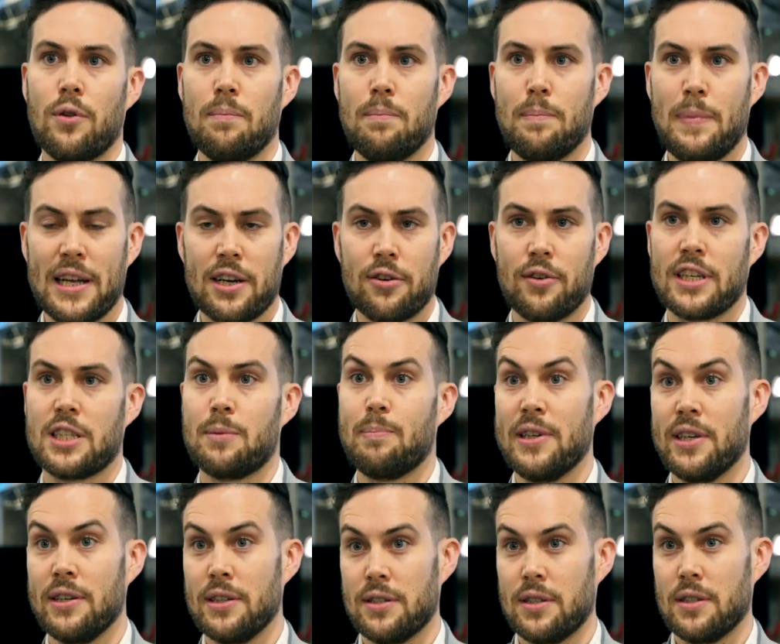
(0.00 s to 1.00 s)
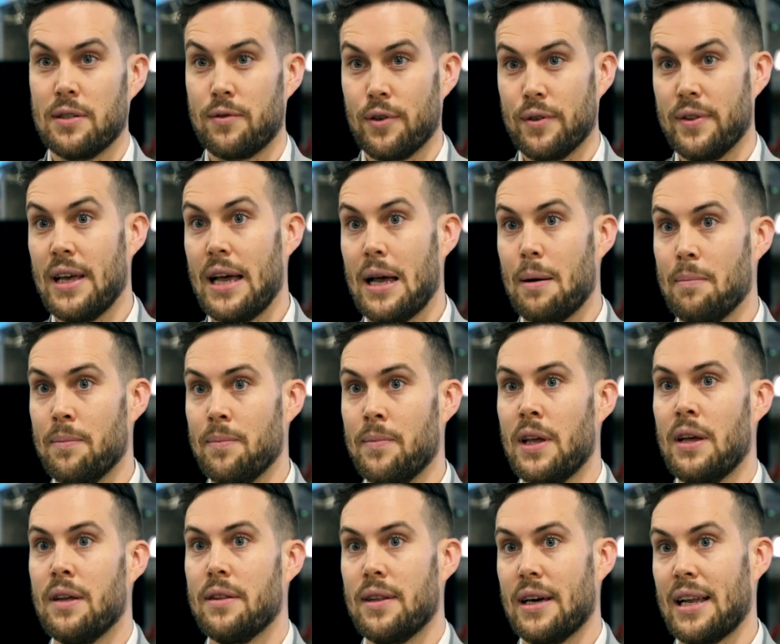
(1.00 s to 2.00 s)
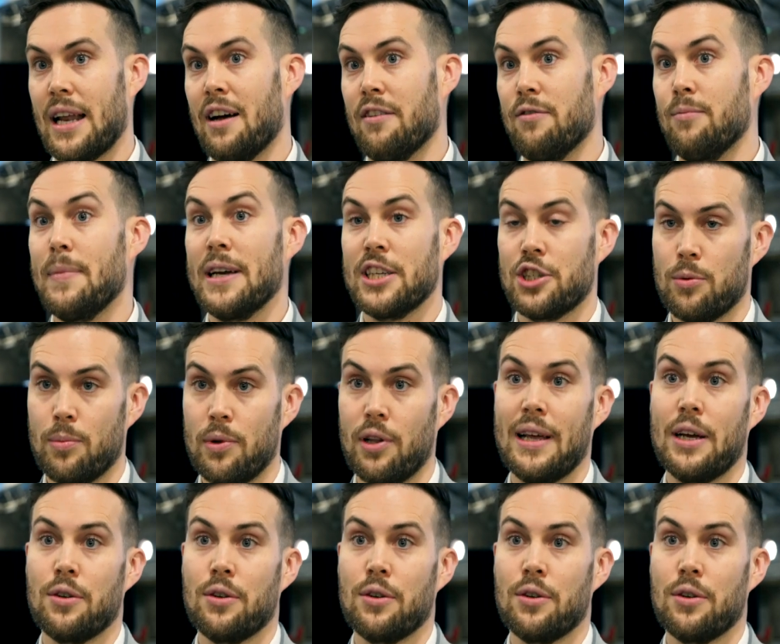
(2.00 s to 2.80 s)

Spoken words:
better experiences for them that have measurable